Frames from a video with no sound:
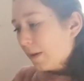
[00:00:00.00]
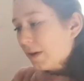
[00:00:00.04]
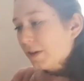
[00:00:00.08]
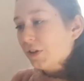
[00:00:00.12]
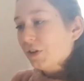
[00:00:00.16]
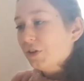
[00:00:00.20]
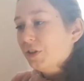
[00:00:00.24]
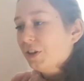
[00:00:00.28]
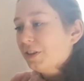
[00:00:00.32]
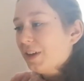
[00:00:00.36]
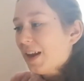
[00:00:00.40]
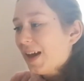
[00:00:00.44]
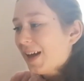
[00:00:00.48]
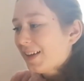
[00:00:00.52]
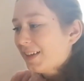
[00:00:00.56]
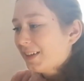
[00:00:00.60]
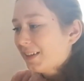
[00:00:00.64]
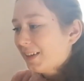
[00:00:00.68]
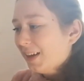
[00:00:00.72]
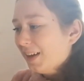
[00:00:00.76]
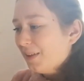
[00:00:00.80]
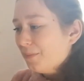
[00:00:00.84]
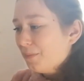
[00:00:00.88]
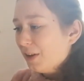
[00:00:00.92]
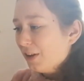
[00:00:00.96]
So the Dead
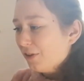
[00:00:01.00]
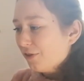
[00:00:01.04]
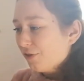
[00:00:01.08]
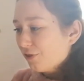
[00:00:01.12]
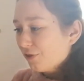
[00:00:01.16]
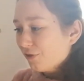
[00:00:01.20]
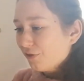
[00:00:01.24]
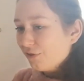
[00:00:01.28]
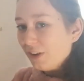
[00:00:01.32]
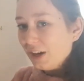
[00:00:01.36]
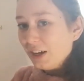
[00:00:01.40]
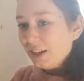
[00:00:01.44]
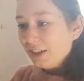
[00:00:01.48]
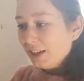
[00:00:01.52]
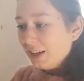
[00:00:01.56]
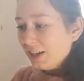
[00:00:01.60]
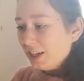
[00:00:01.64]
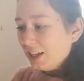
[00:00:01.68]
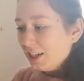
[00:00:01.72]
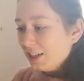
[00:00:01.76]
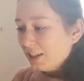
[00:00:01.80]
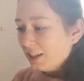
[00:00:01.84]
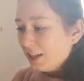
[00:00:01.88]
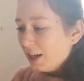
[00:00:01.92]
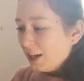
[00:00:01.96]
Sea Mineral one
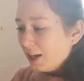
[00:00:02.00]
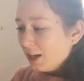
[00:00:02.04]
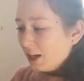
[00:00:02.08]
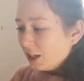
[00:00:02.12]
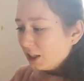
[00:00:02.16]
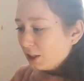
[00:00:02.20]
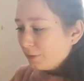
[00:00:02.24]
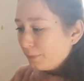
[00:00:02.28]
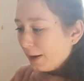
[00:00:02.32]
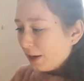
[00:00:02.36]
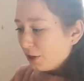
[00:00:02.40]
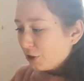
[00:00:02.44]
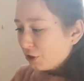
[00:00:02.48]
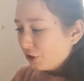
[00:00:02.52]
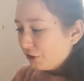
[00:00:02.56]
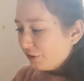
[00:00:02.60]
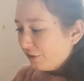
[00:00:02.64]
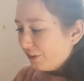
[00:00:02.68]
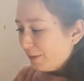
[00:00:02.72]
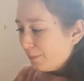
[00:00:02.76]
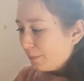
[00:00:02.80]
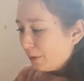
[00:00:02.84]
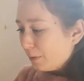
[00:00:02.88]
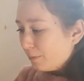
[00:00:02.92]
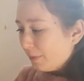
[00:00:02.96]
is
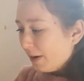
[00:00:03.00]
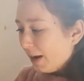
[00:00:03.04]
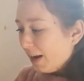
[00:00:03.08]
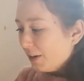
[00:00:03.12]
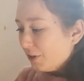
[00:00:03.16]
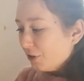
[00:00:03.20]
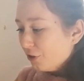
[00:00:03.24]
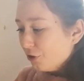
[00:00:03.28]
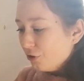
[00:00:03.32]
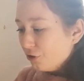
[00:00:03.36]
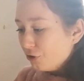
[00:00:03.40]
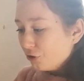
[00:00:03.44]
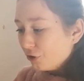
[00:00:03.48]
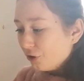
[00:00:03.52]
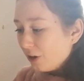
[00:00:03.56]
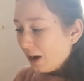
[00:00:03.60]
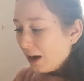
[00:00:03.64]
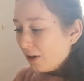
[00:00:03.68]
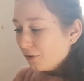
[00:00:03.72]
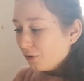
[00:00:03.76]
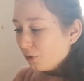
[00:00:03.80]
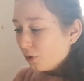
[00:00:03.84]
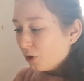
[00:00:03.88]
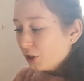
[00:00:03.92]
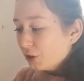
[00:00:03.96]
specially prepared to draw
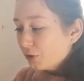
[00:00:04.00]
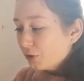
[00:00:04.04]
out